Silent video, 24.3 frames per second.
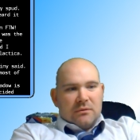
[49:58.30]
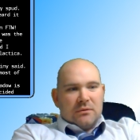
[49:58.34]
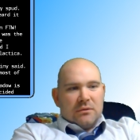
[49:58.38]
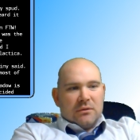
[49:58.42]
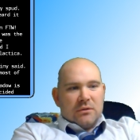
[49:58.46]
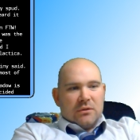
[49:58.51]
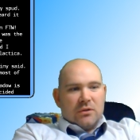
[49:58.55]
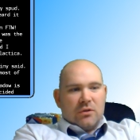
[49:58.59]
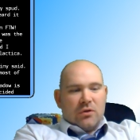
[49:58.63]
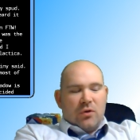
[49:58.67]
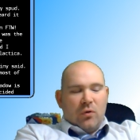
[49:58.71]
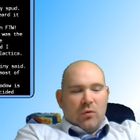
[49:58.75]

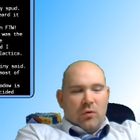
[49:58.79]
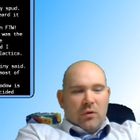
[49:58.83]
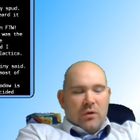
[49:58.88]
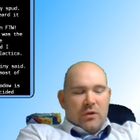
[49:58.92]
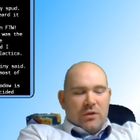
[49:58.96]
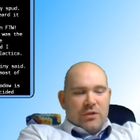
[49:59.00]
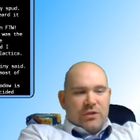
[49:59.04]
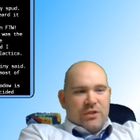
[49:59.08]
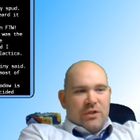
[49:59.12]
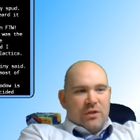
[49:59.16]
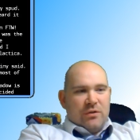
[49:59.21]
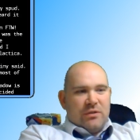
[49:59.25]
Call of
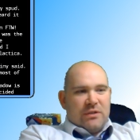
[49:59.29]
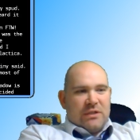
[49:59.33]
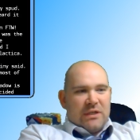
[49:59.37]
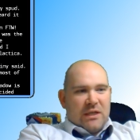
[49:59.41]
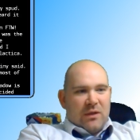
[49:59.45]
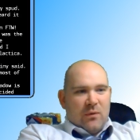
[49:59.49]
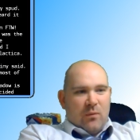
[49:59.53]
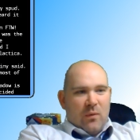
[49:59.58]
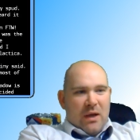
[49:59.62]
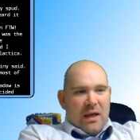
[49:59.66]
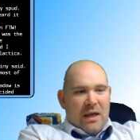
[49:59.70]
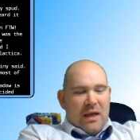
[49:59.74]
Duty,
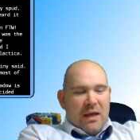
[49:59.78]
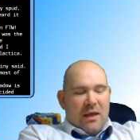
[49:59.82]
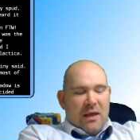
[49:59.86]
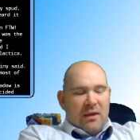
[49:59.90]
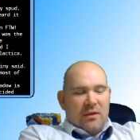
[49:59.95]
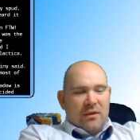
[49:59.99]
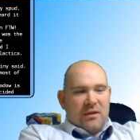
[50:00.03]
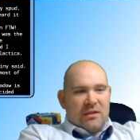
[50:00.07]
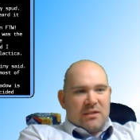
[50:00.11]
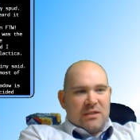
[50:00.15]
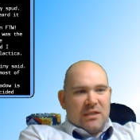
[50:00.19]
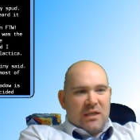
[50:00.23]
where the
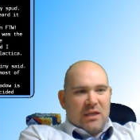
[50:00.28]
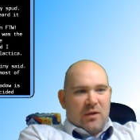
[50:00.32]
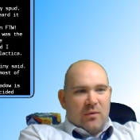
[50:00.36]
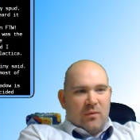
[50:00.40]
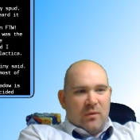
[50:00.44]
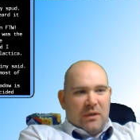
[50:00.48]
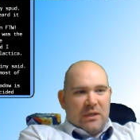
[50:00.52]
sequel